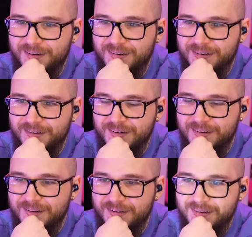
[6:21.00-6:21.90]

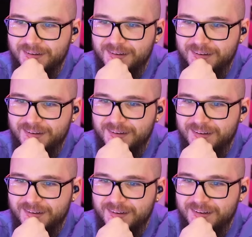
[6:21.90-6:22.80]

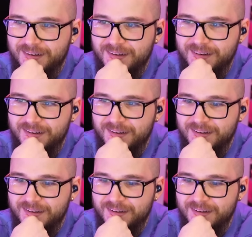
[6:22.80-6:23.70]

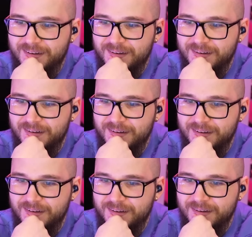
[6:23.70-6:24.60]

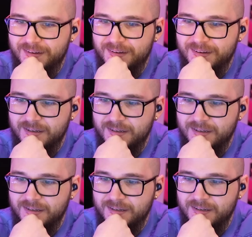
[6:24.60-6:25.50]

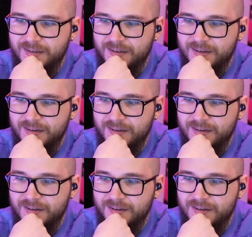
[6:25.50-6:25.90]
Nothing is said.